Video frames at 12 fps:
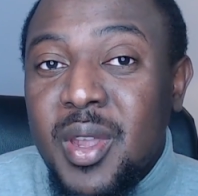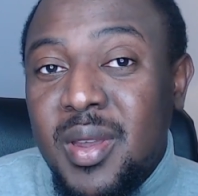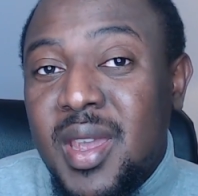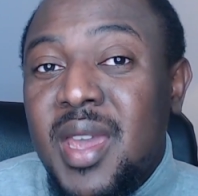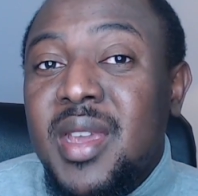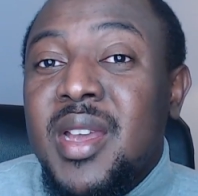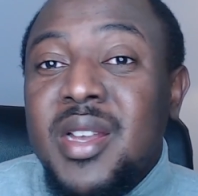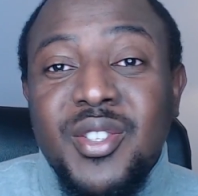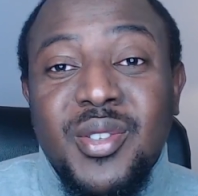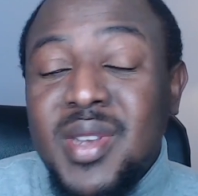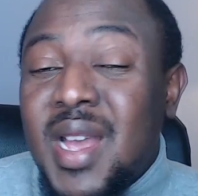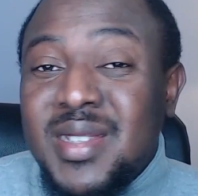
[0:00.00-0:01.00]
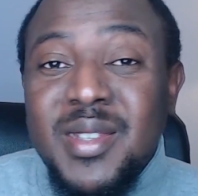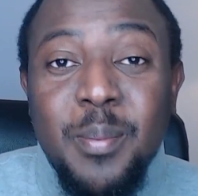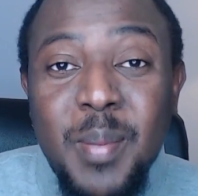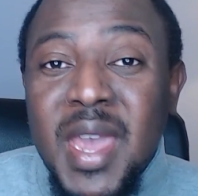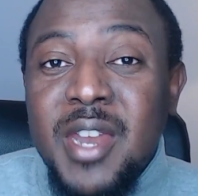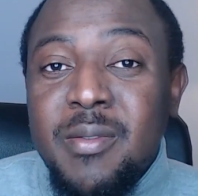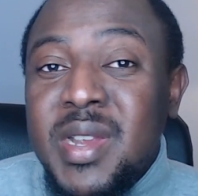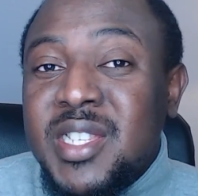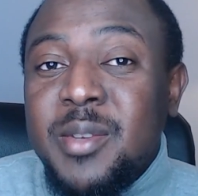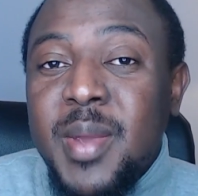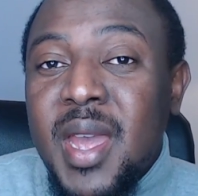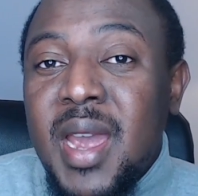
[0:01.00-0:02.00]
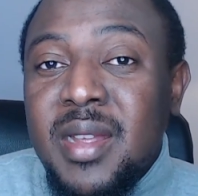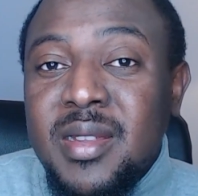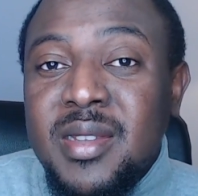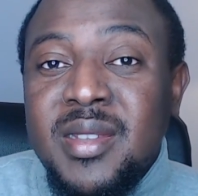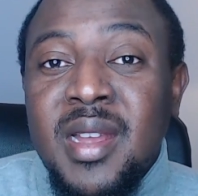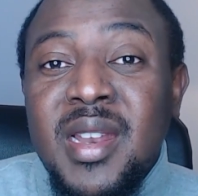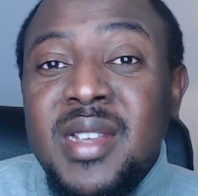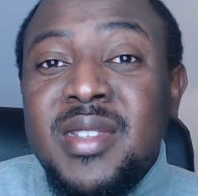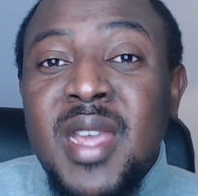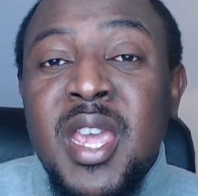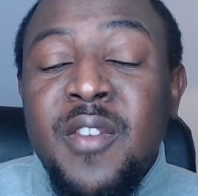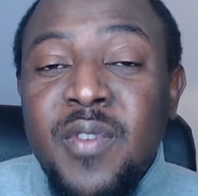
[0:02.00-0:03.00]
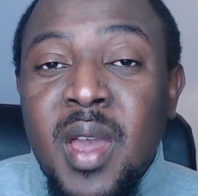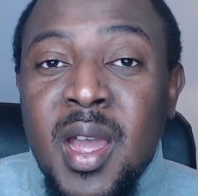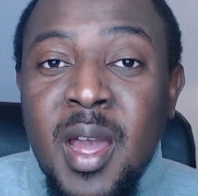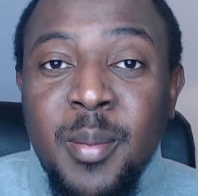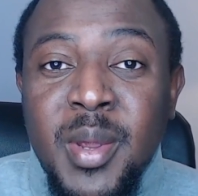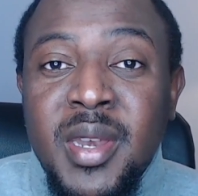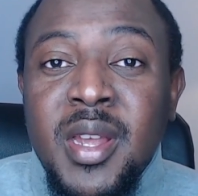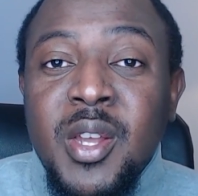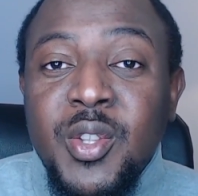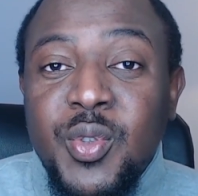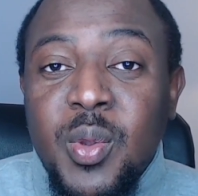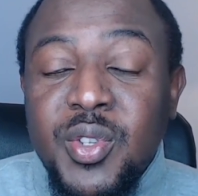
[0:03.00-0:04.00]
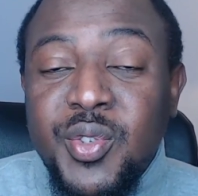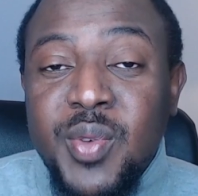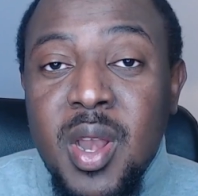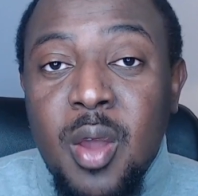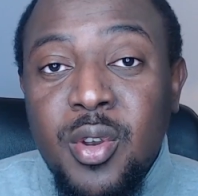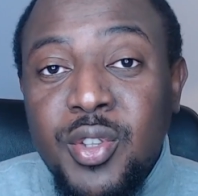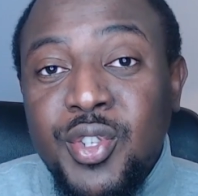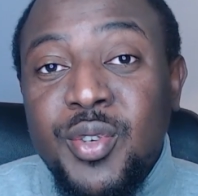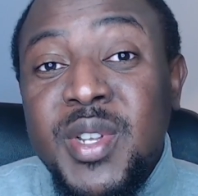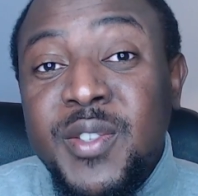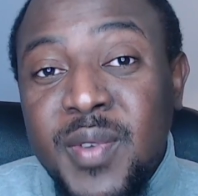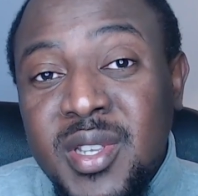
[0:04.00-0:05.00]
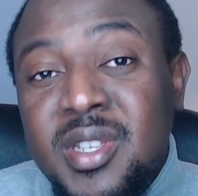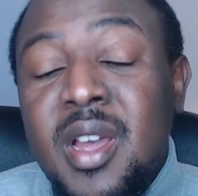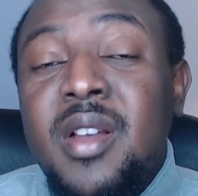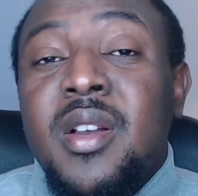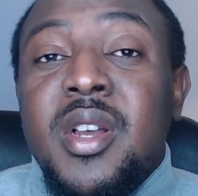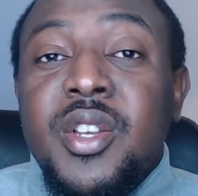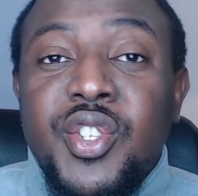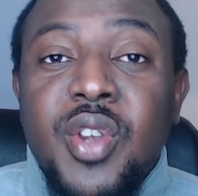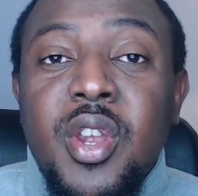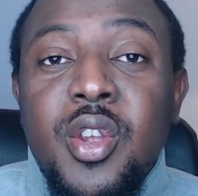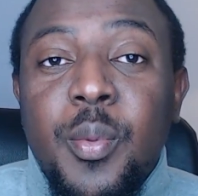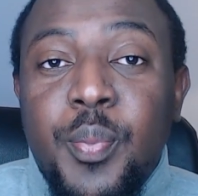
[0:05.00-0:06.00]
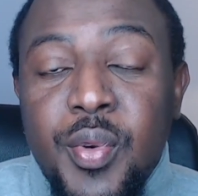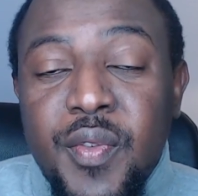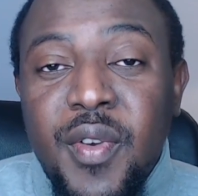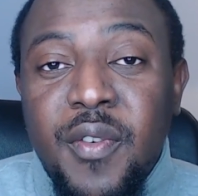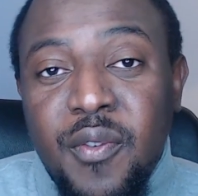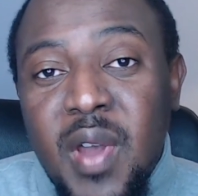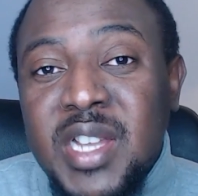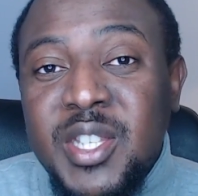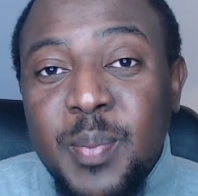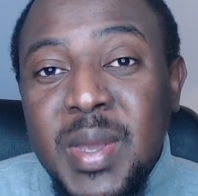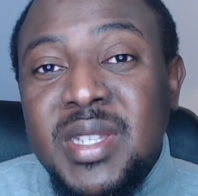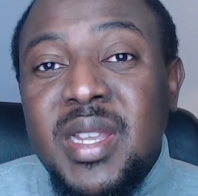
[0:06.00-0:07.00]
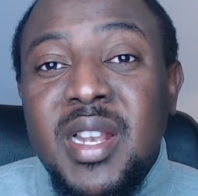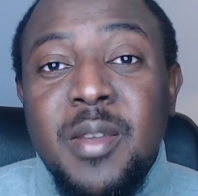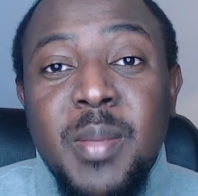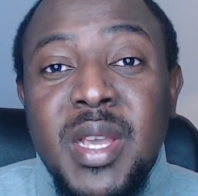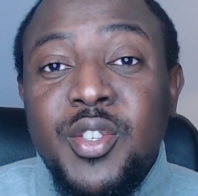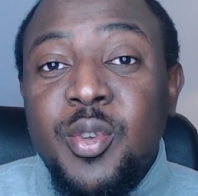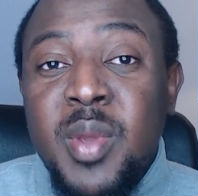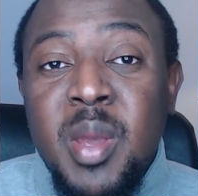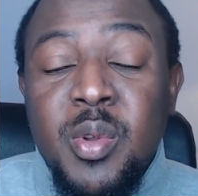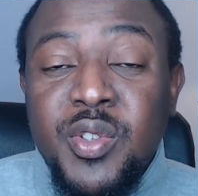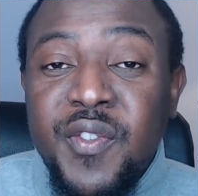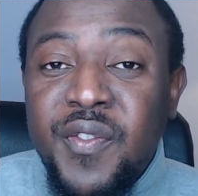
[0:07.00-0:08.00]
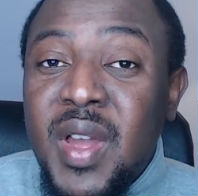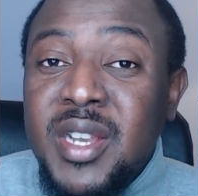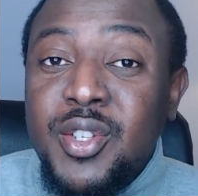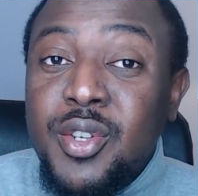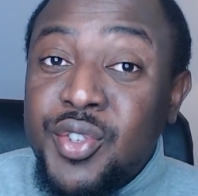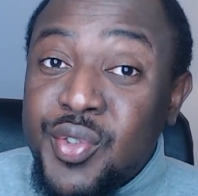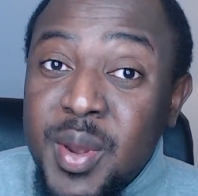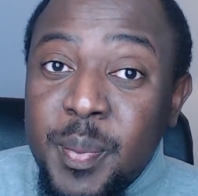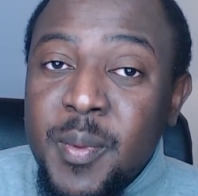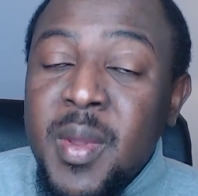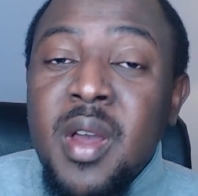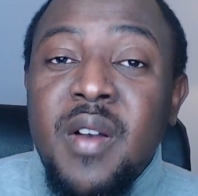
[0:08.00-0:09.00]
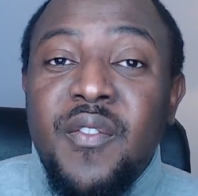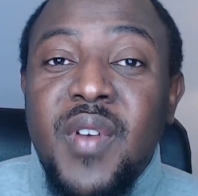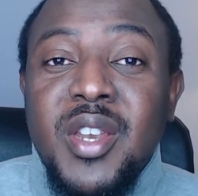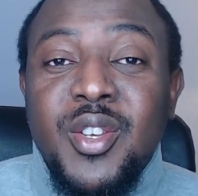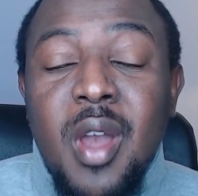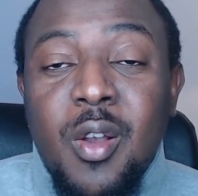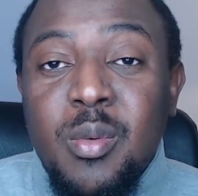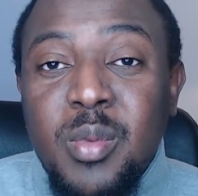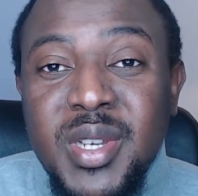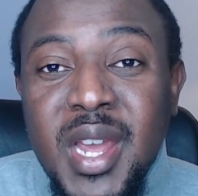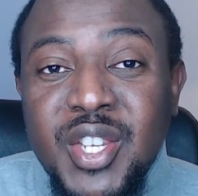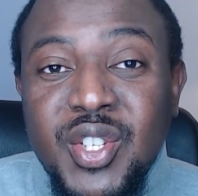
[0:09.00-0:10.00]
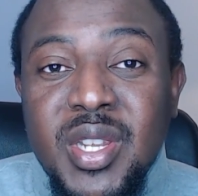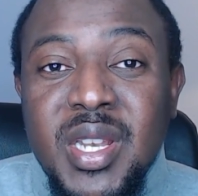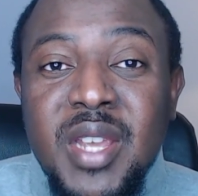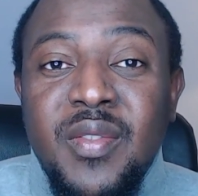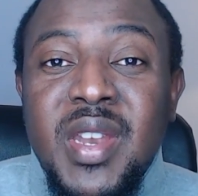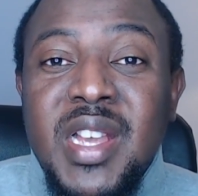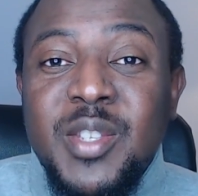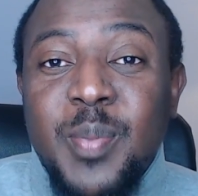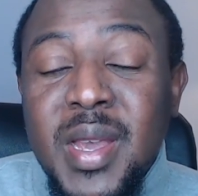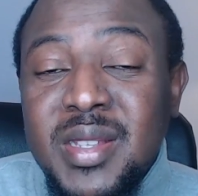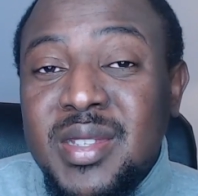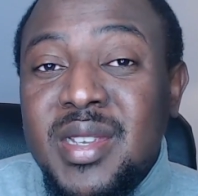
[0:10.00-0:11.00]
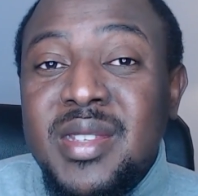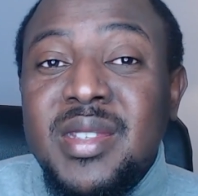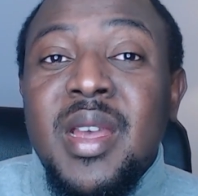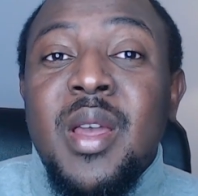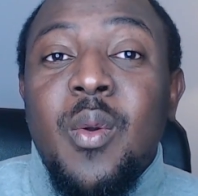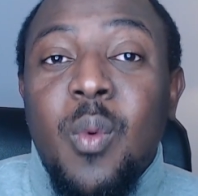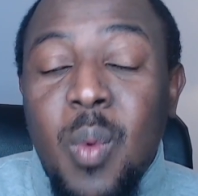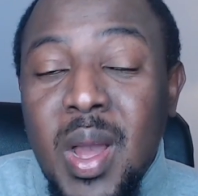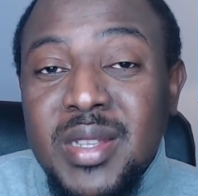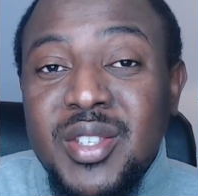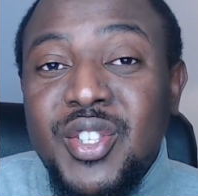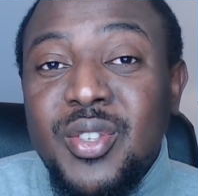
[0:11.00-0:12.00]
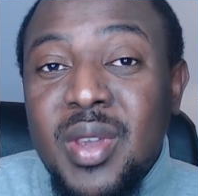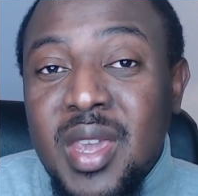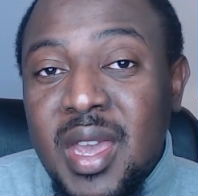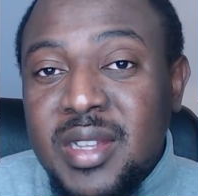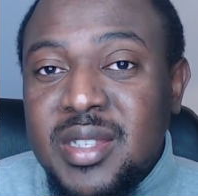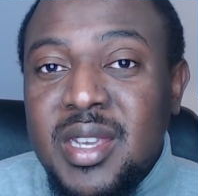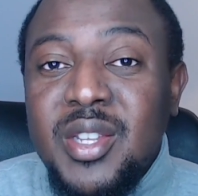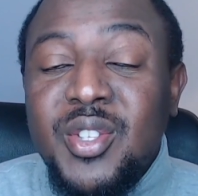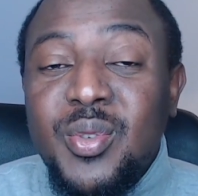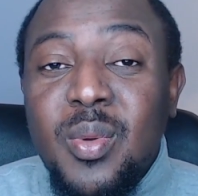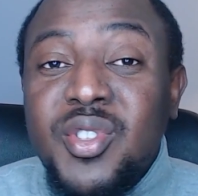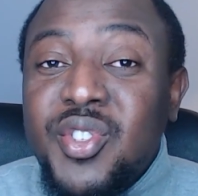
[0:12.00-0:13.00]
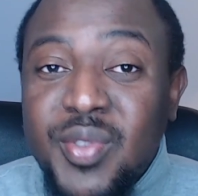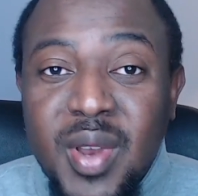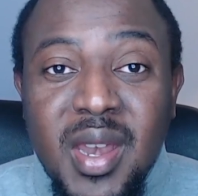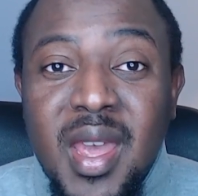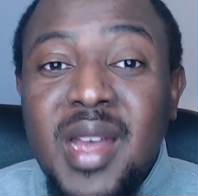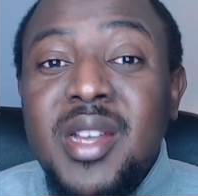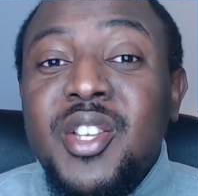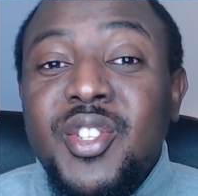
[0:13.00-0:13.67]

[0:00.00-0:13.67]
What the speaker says: Okay, so that's the main reason behind this. And let's say if you're coming to Australia on a tourist visa, showing your proof of funds basically means you'll be able to fund your trip, fund your accommodation, living expenses once you get into Australia.